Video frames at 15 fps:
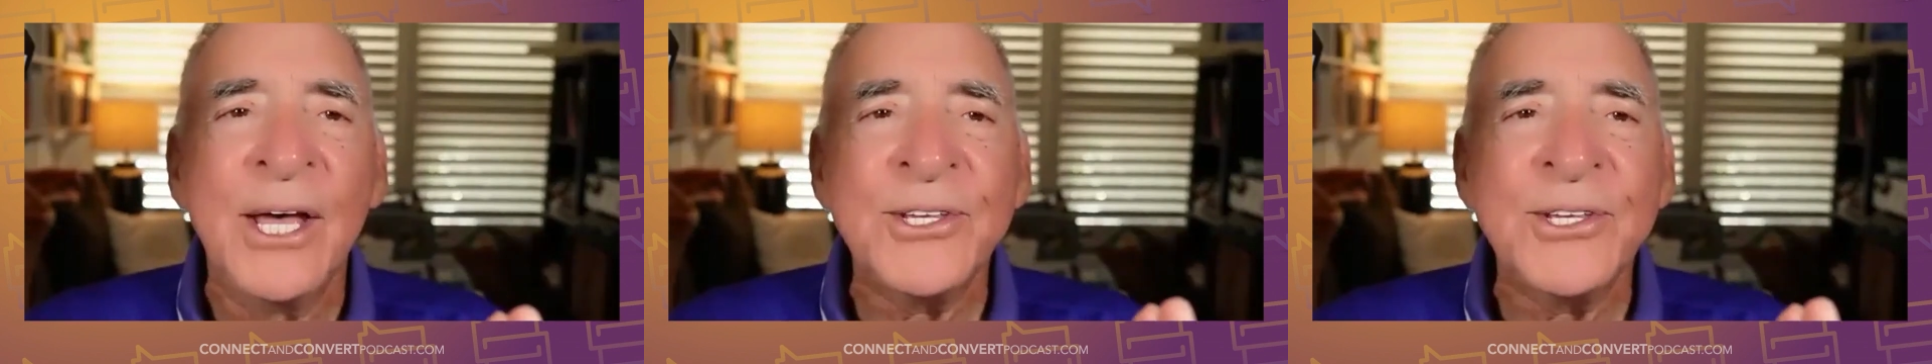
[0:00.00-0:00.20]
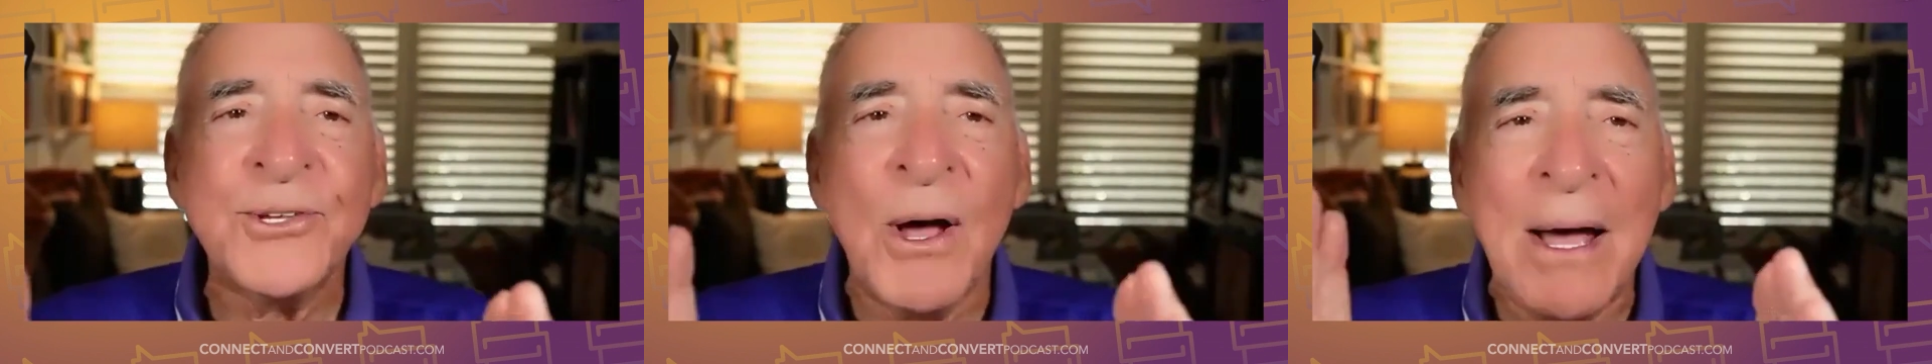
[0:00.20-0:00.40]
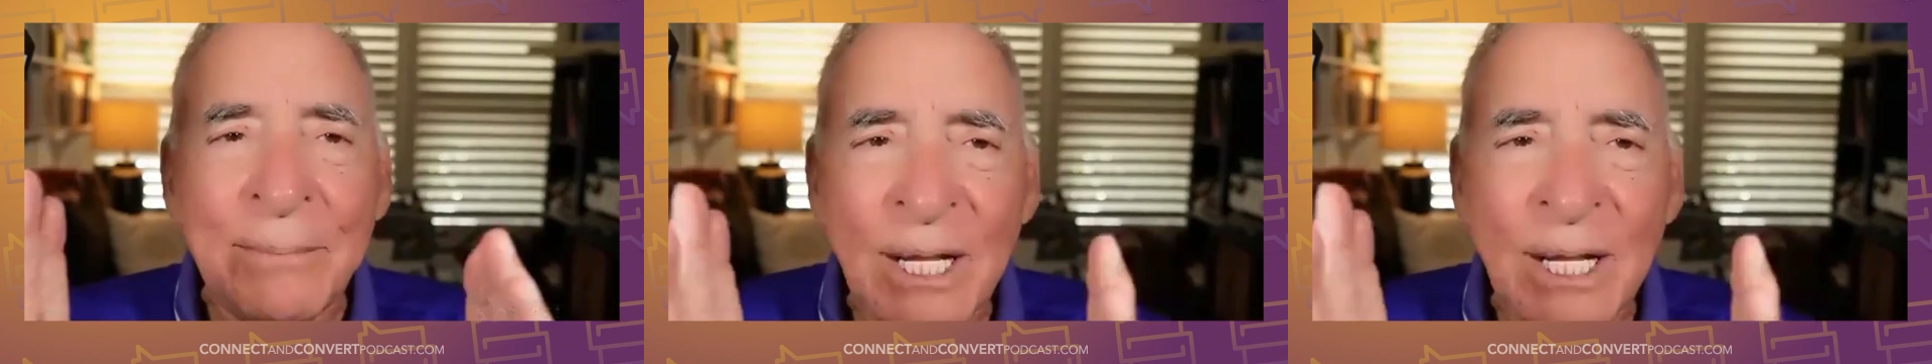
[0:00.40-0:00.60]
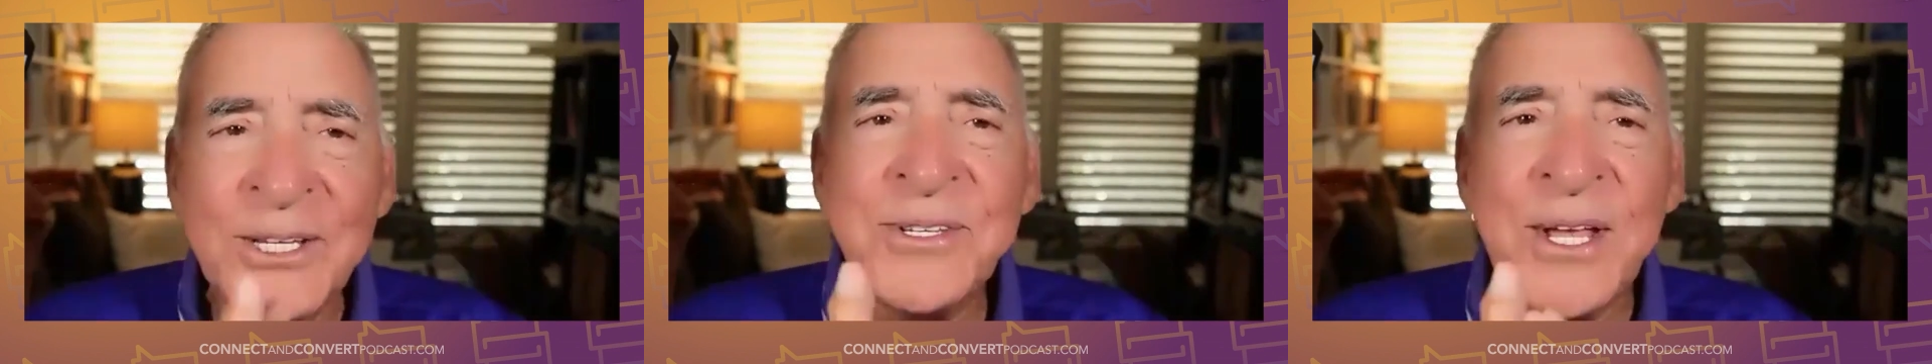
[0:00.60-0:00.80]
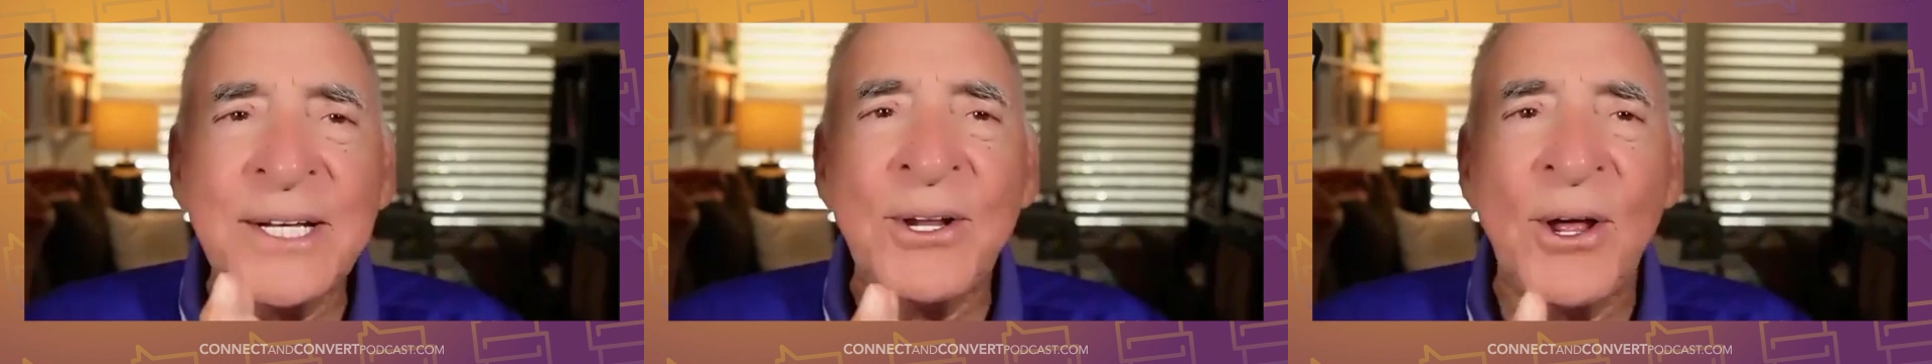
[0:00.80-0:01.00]
So I'm
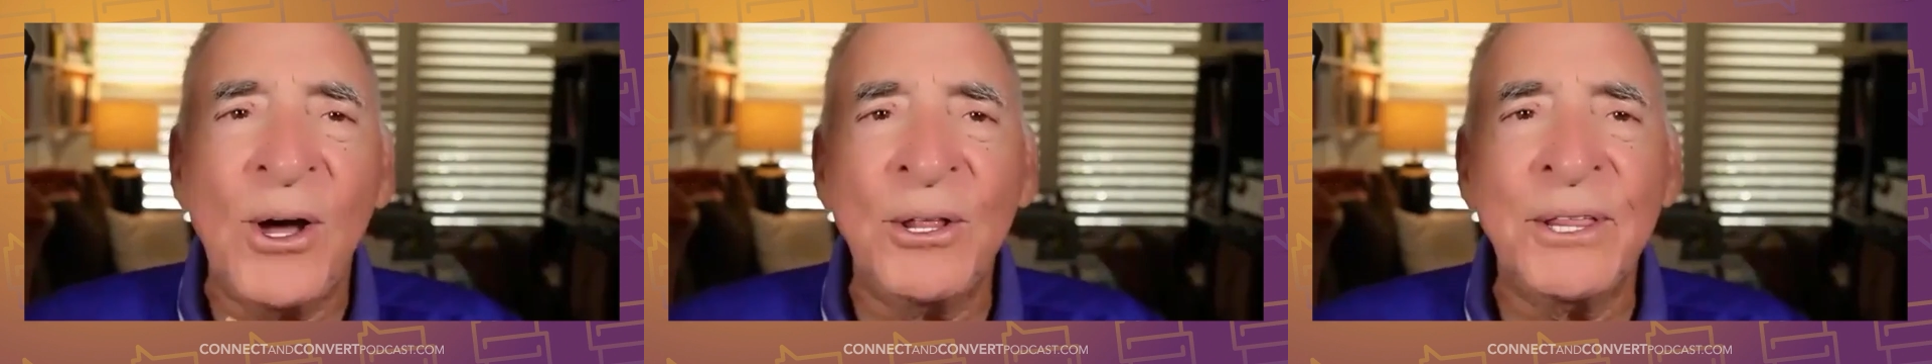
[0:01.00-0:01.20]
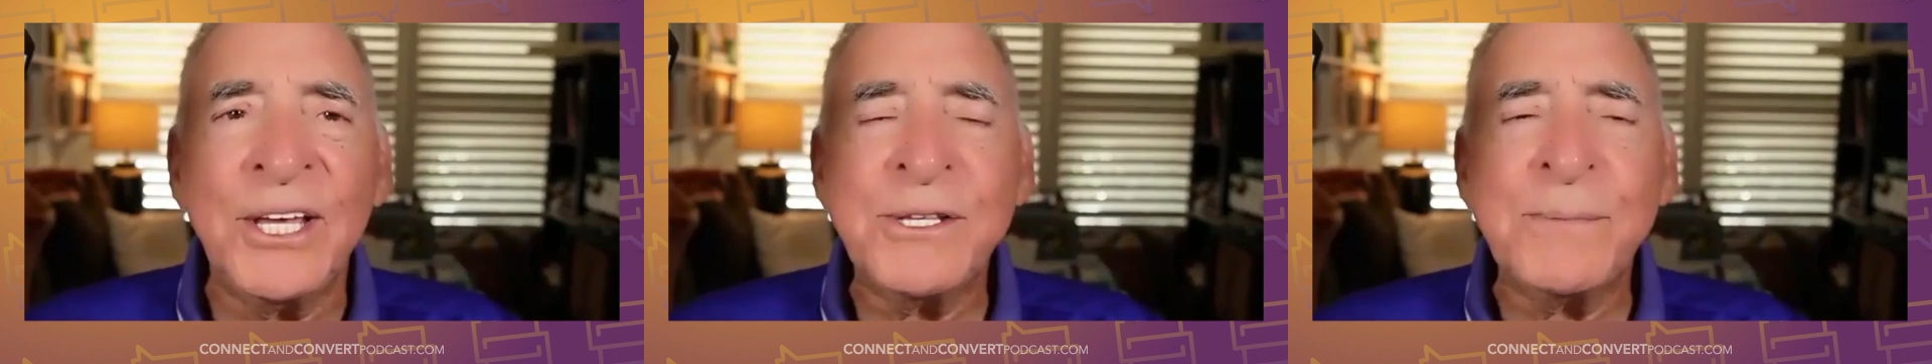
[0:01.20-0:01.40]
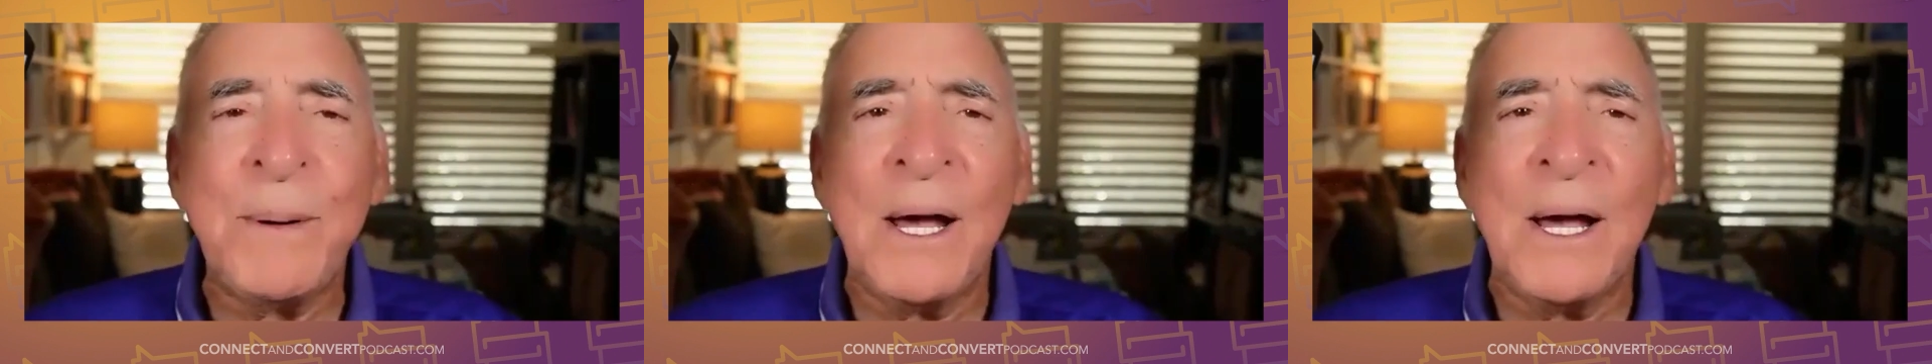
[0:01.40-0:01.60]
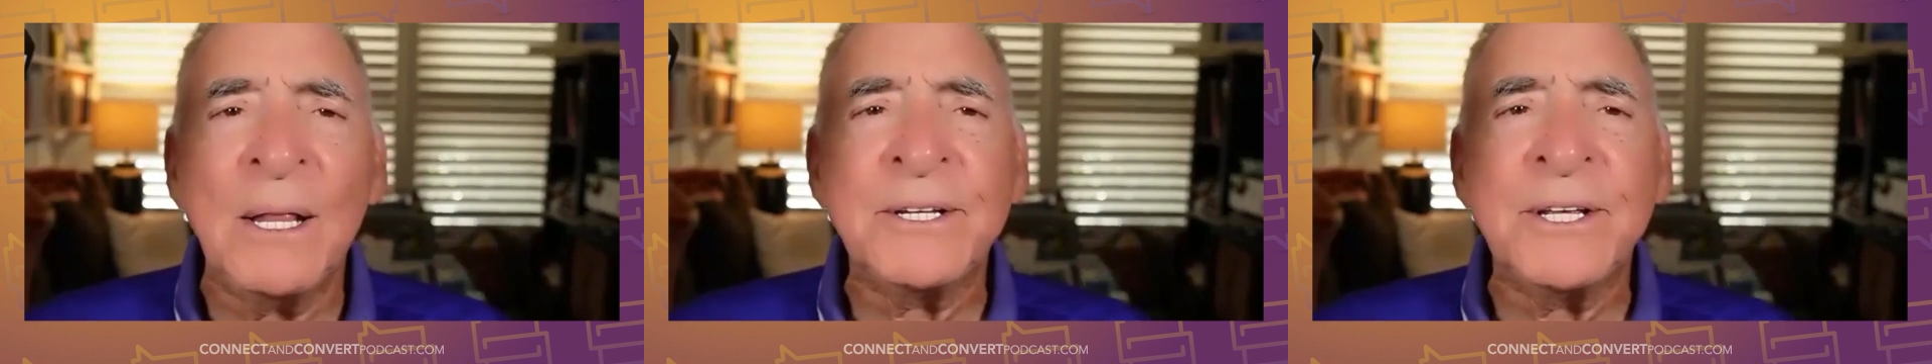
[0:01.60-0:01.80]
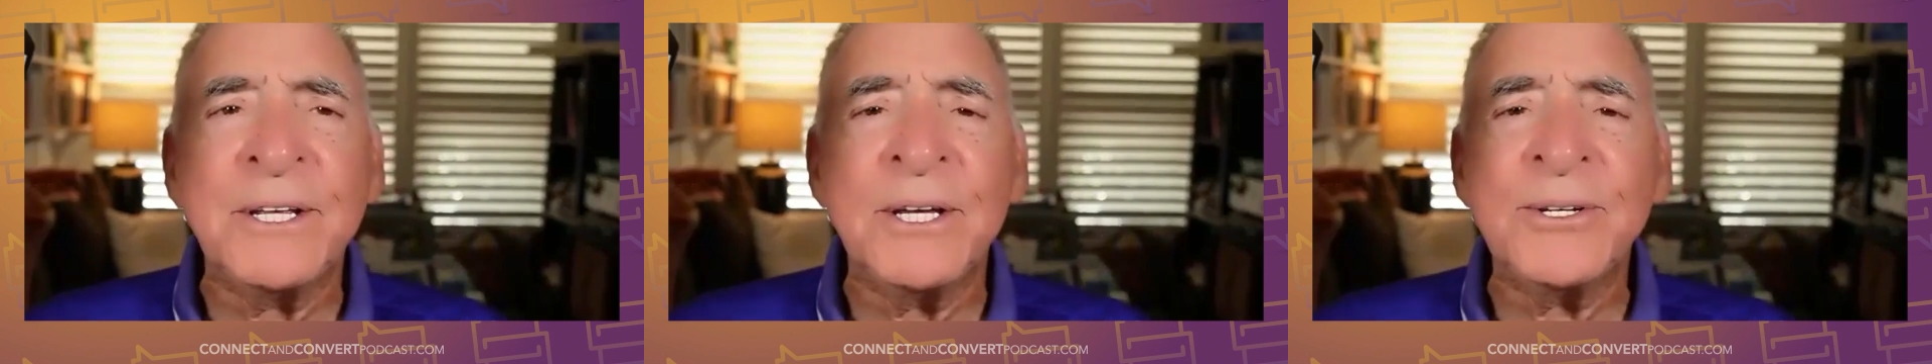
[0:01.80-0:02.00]
listening to all these
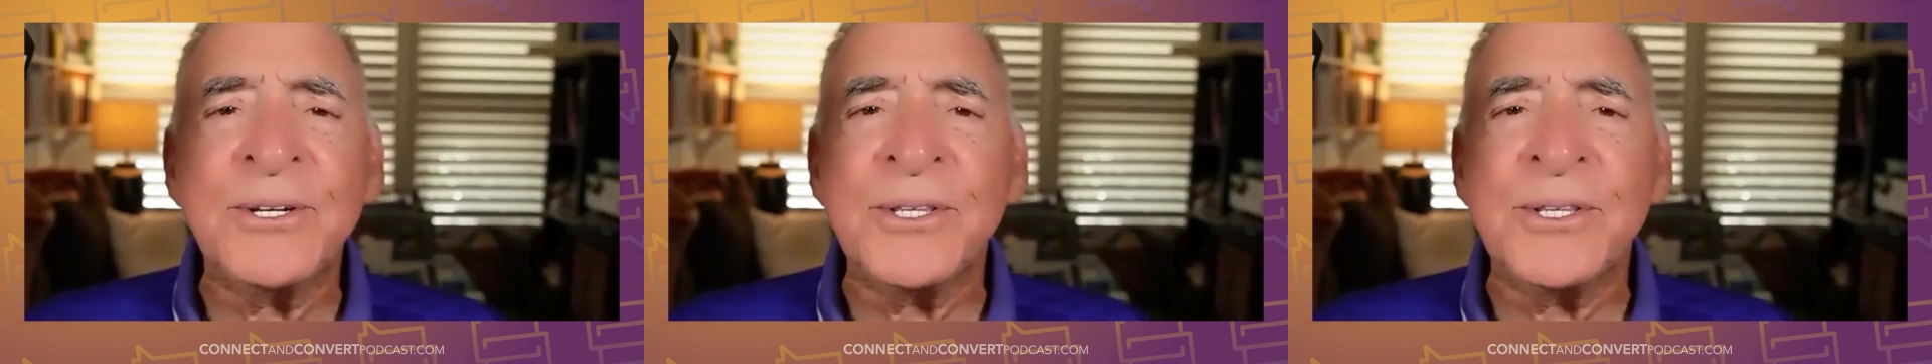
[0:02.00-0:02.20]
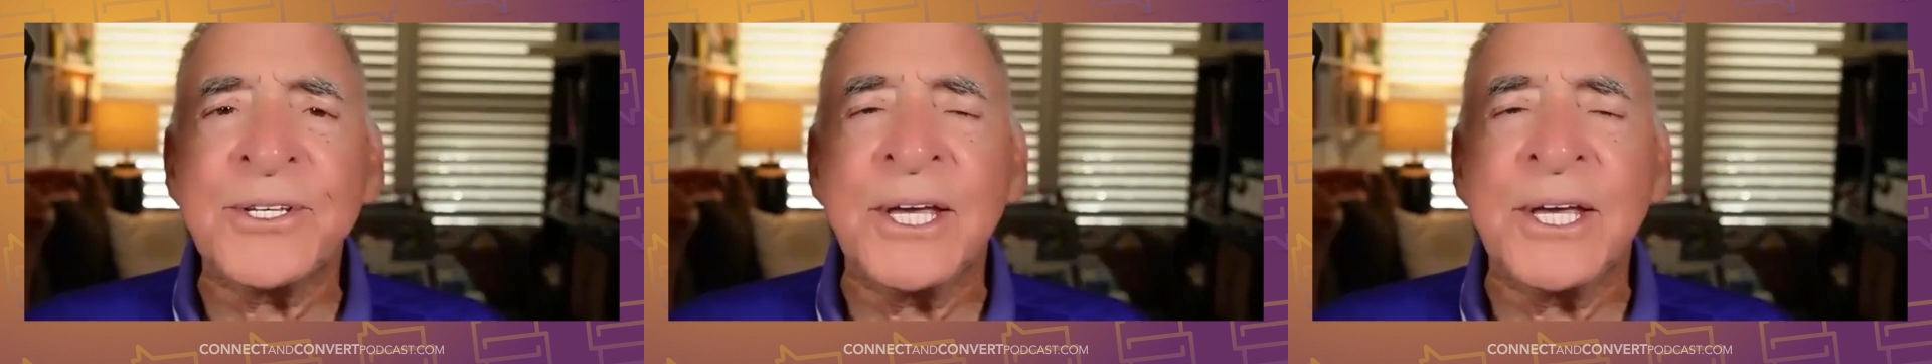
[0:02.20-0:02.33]
politicians